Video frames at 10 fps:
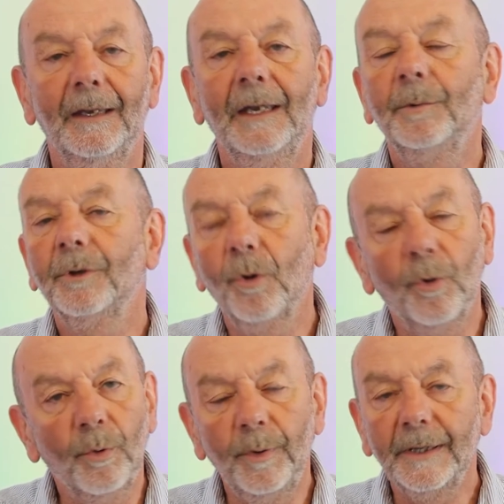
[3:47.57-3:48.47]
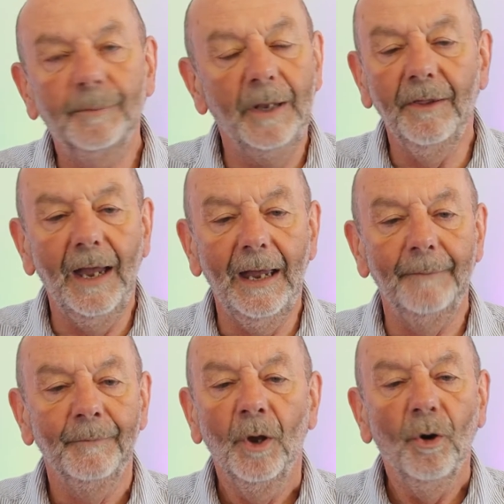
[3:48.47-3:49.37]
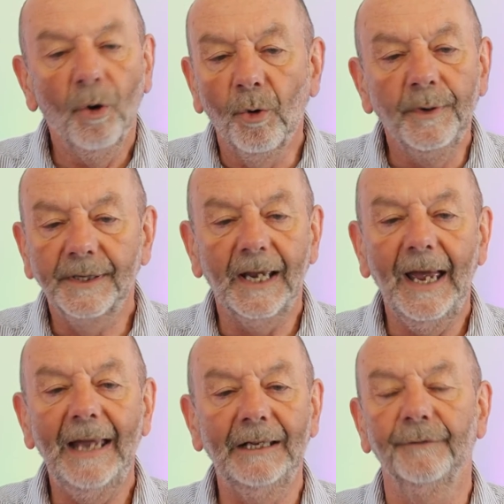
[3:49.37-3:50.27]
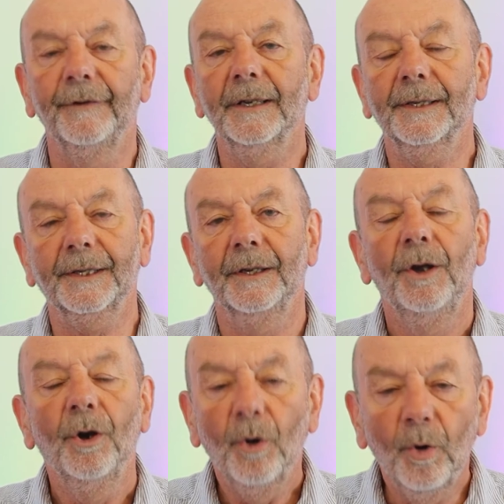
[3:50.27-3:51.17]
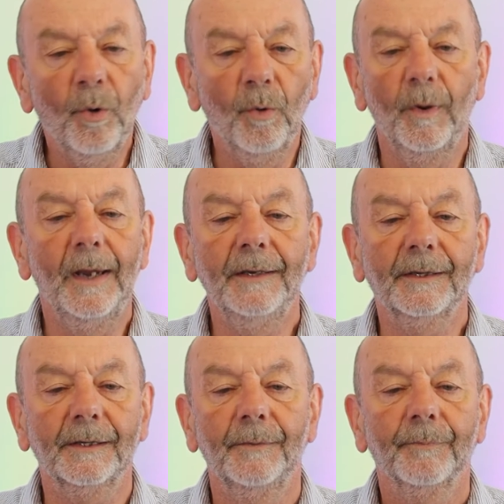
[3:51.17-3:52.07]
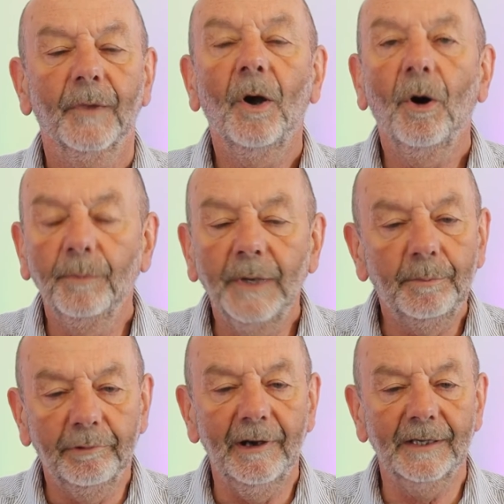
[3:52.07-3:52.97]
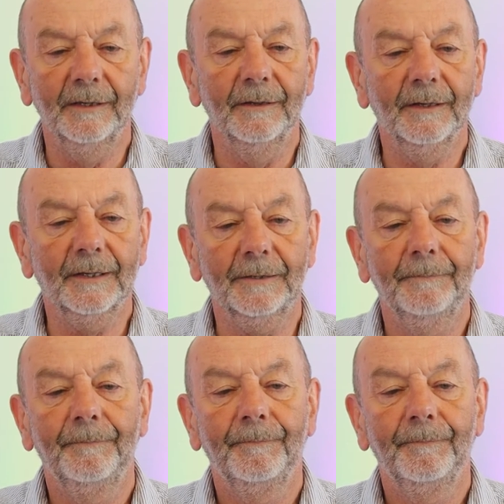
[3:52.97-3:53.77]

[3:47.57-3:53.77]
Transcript: he would always be there, always ahead of us, always omnipresent.